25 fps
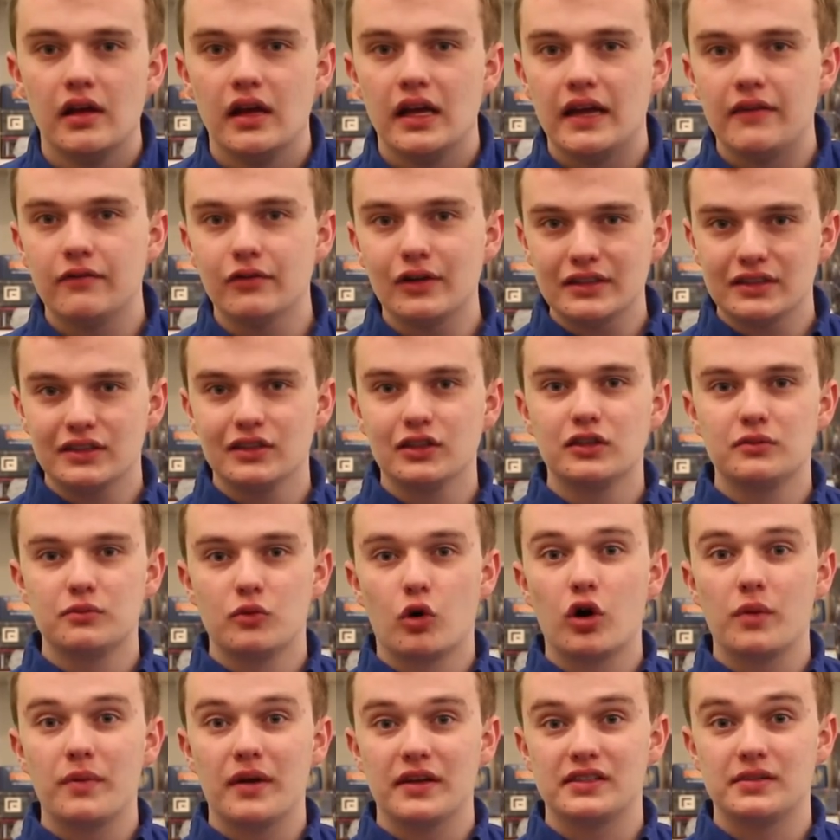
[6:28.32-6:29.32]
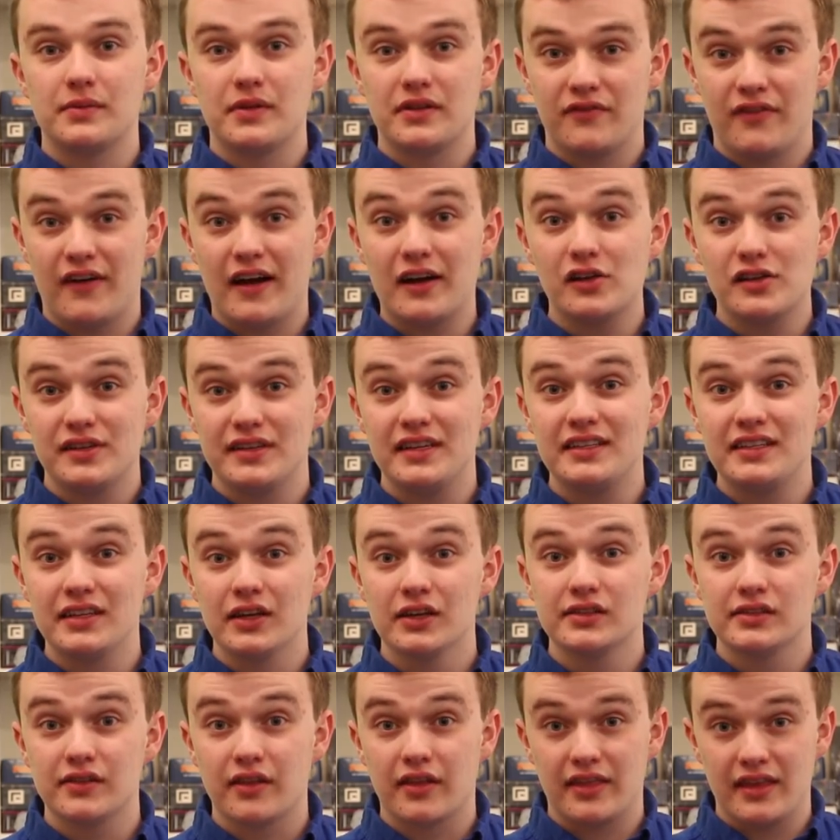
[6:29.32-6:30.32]
If you'd like to learn more about some of the finer
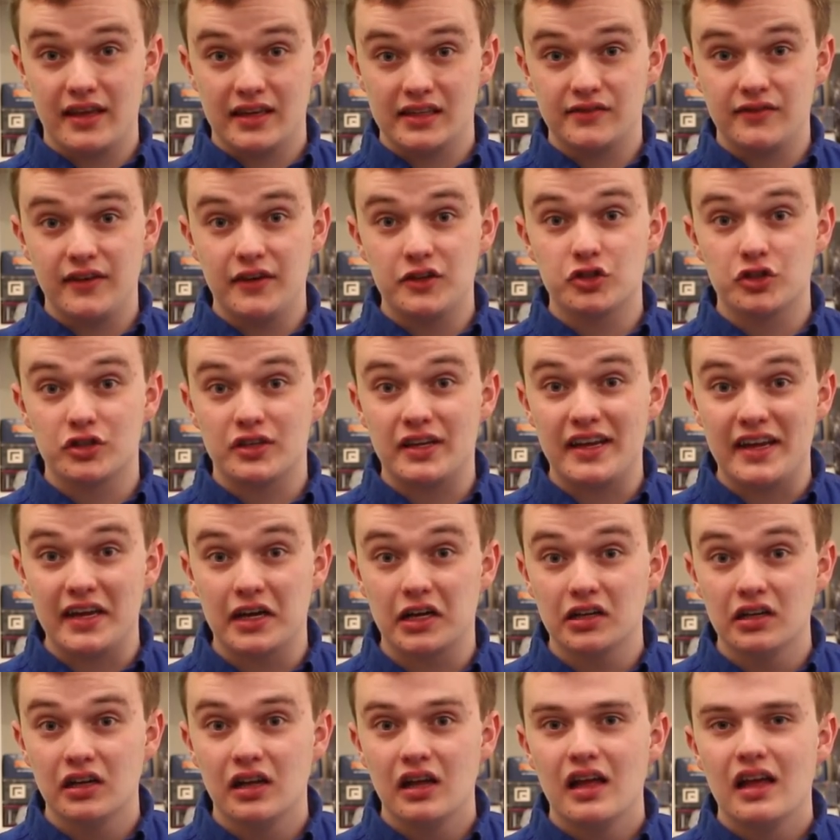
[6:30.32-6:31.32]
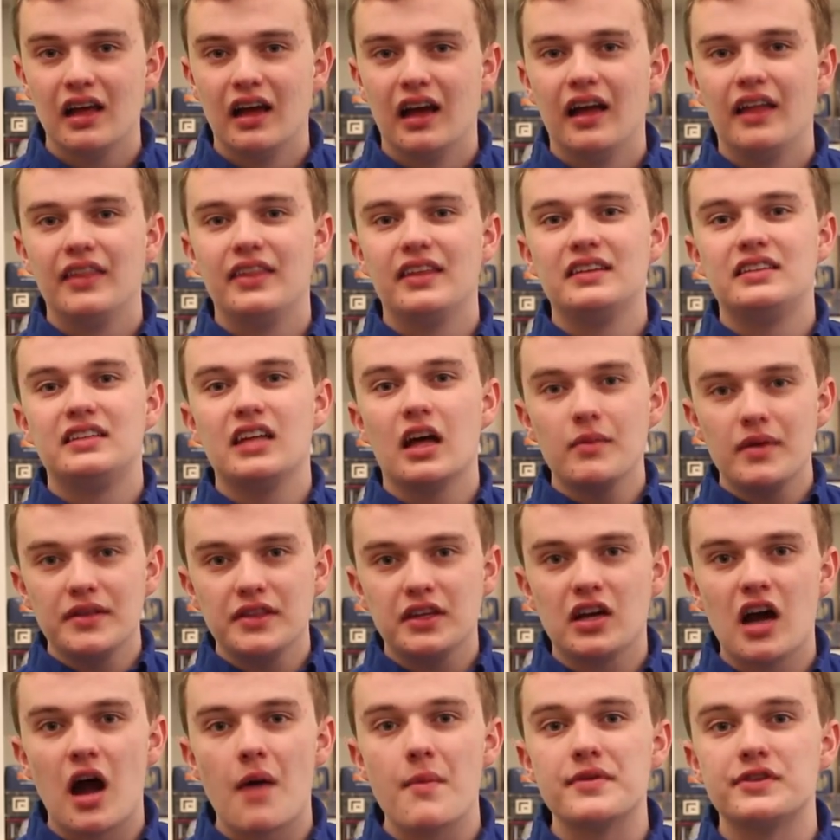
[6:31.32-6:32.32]
details of the things featured here, then tell me in
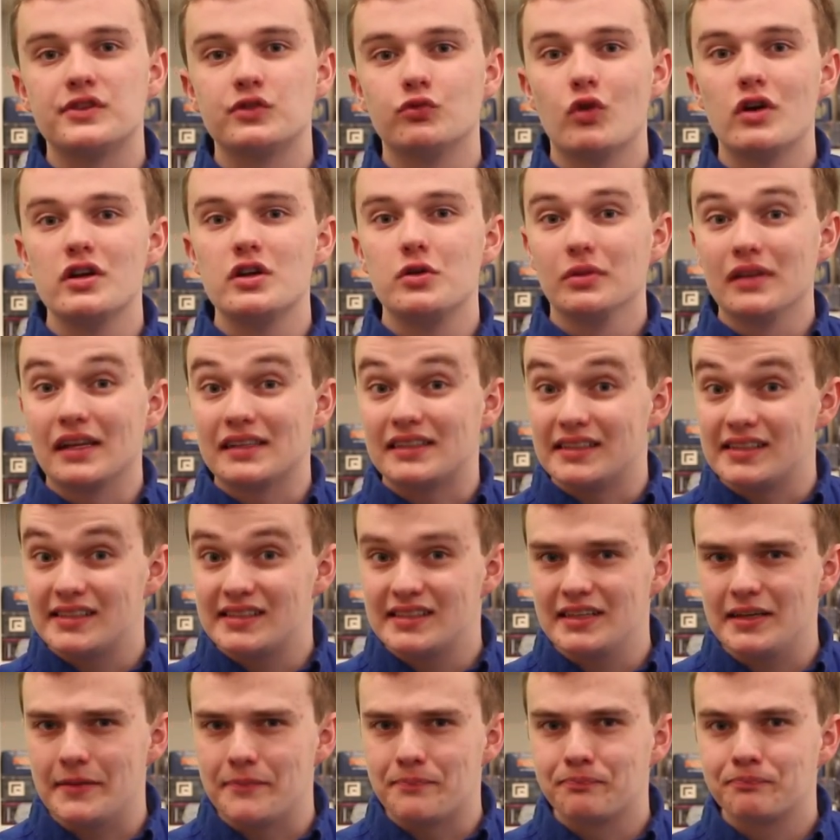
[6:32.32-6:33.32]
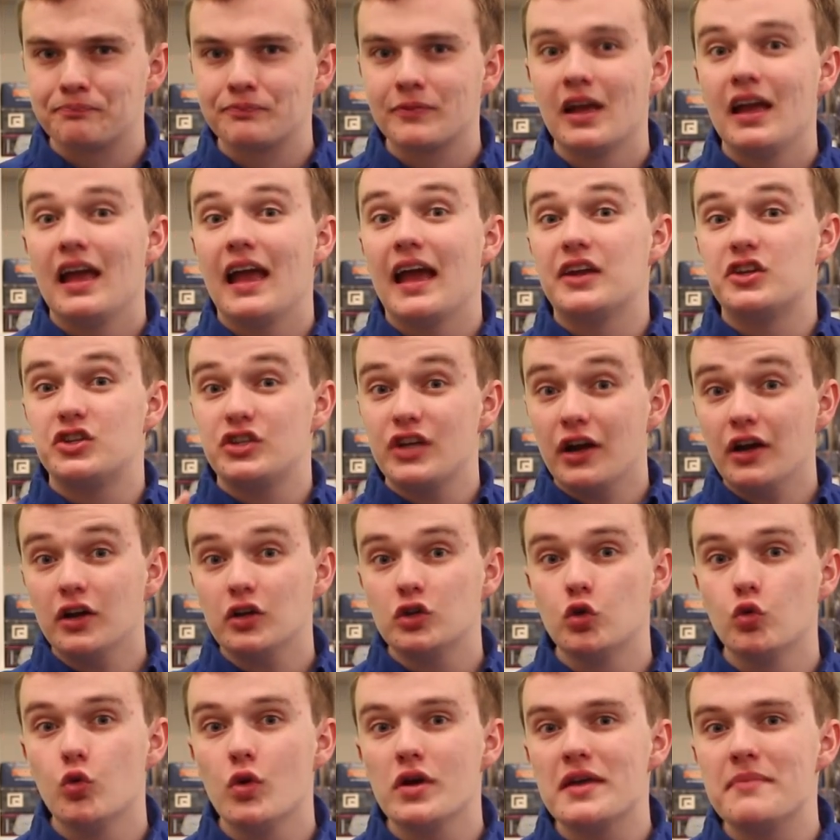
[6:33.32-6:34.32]
the comments what you'd like to see. And shout out
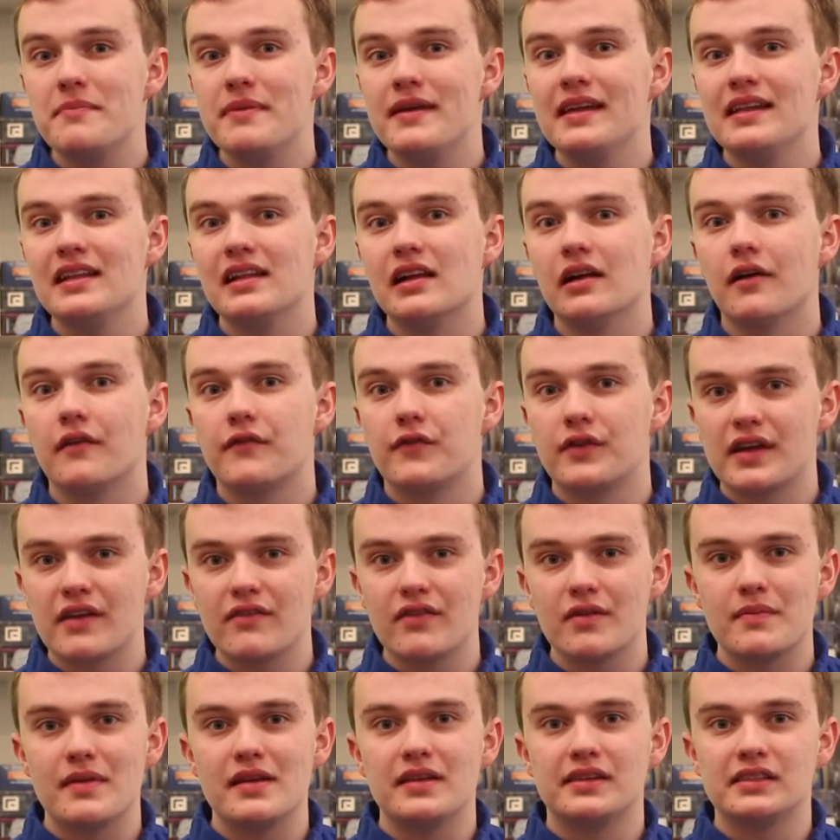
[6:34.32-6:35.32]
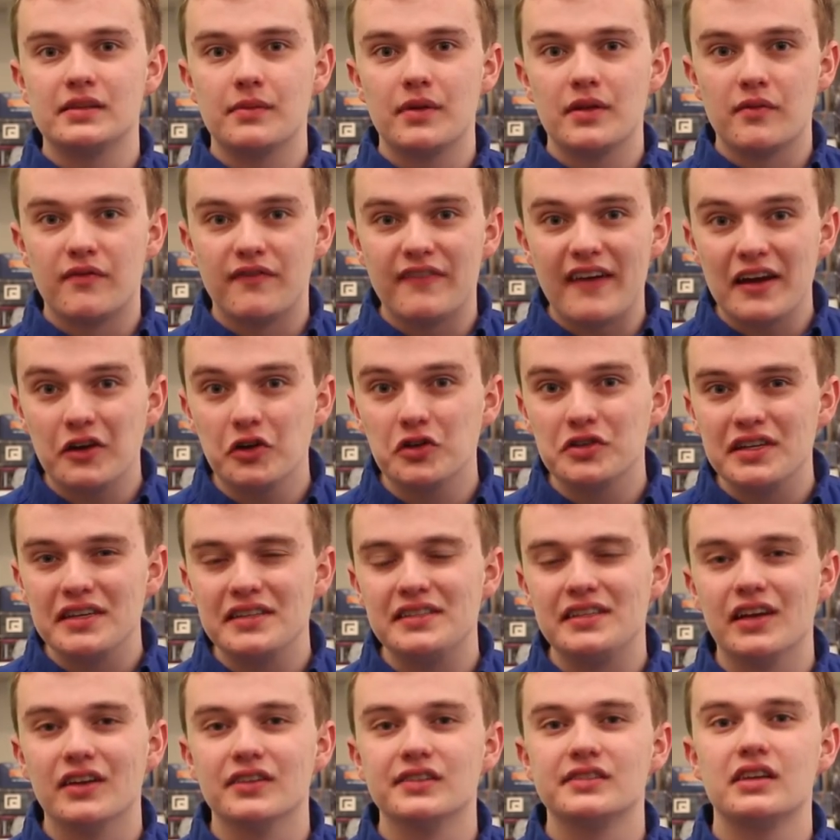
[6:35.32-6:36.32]
to Wookieepedia for giving me some of the finer
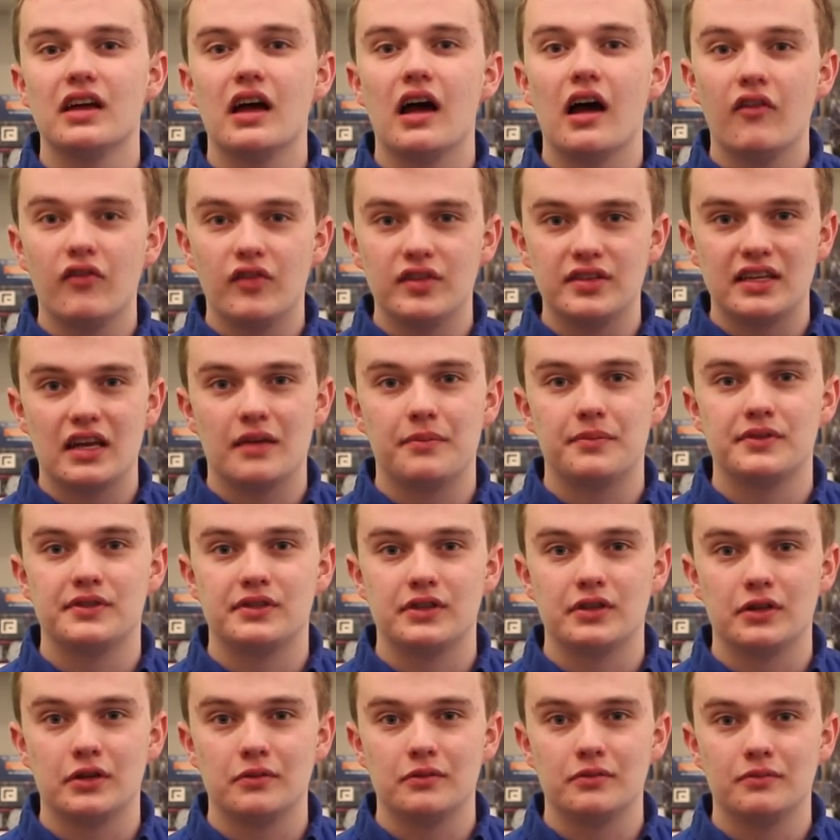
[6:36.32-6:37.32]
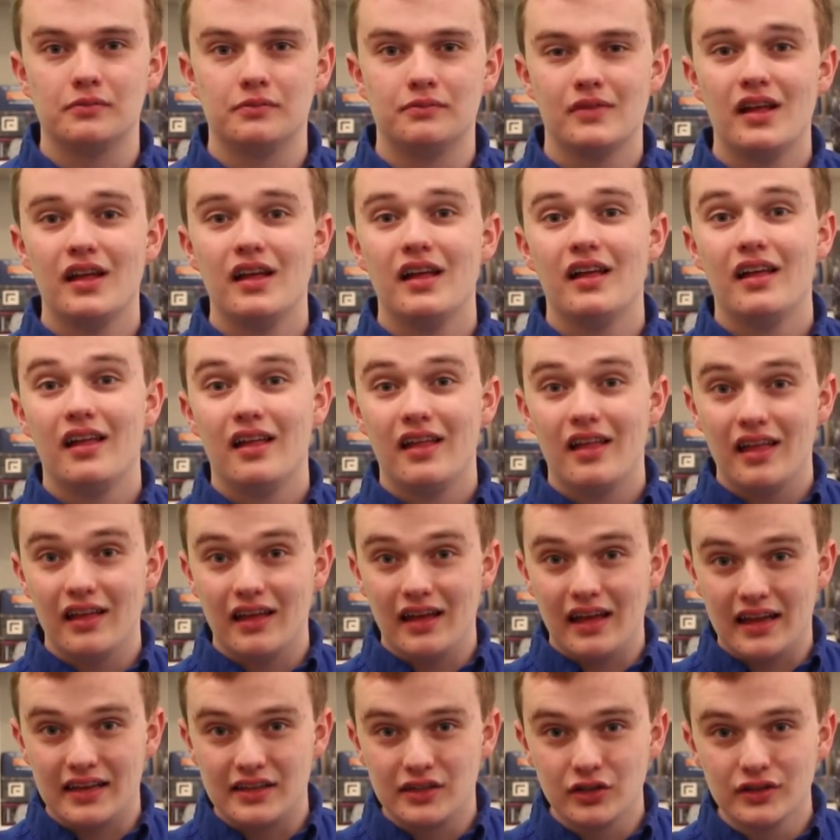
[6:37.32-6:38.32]
details of this episode.
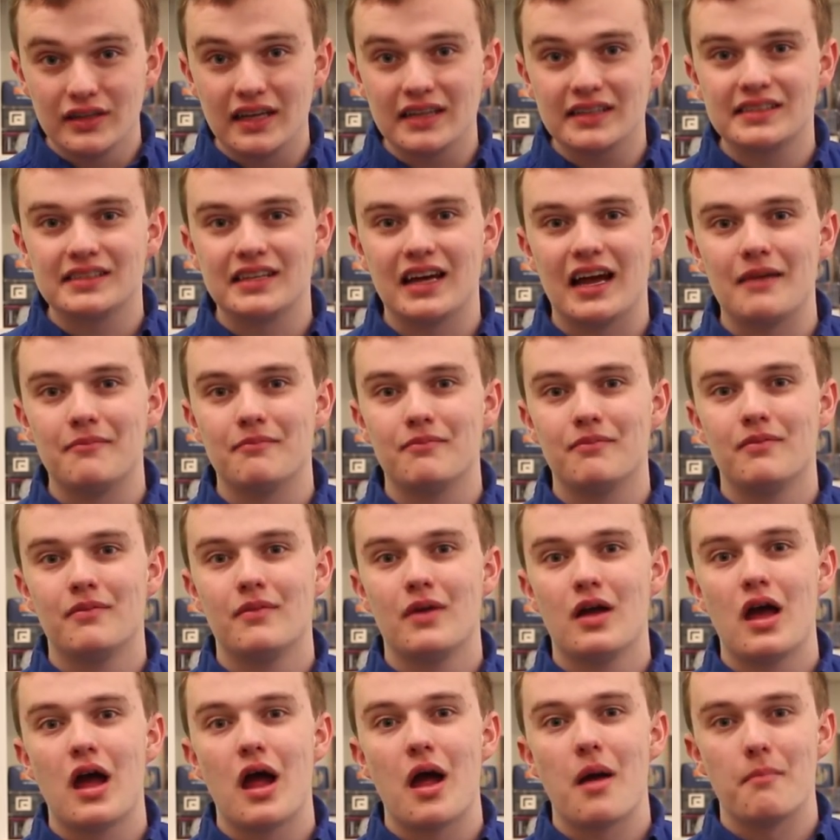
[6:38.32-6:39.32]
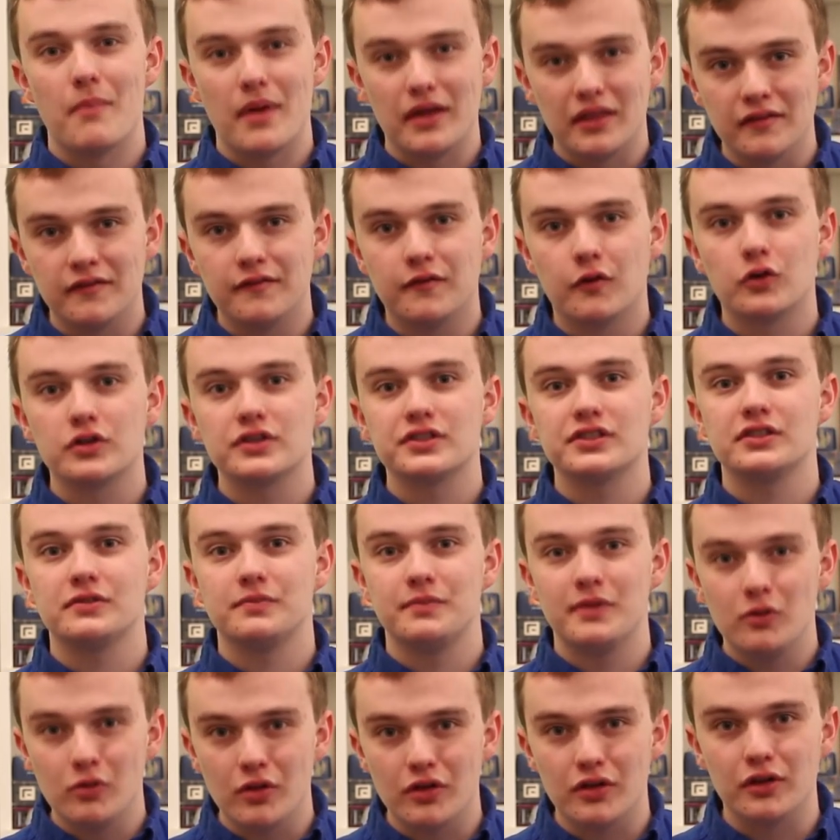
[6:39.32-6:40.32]
Until next time, may the Force
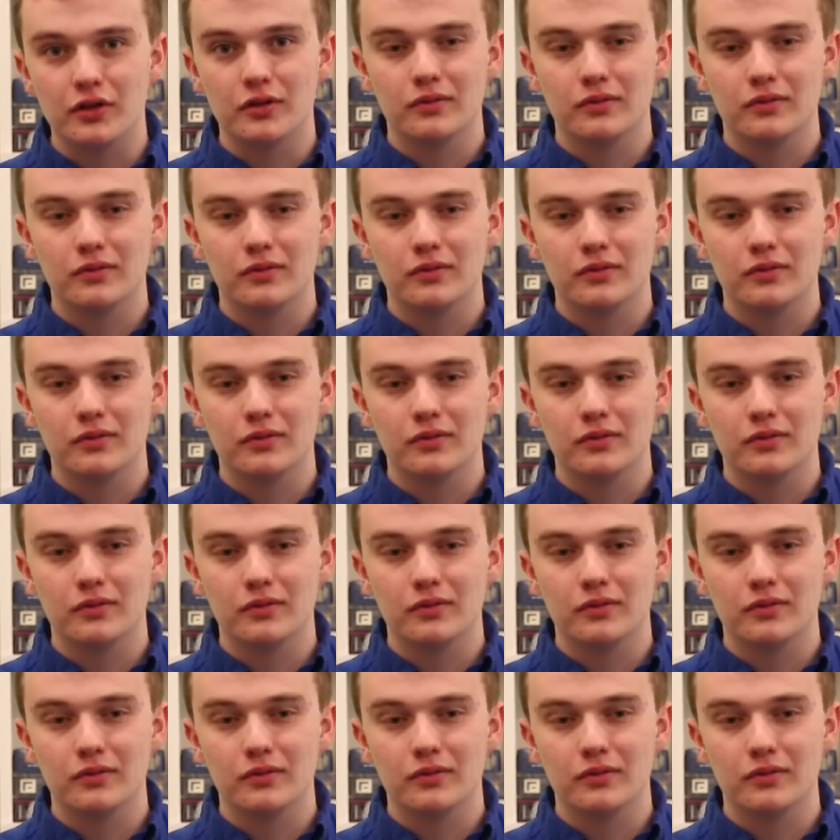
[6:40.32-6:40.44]
be with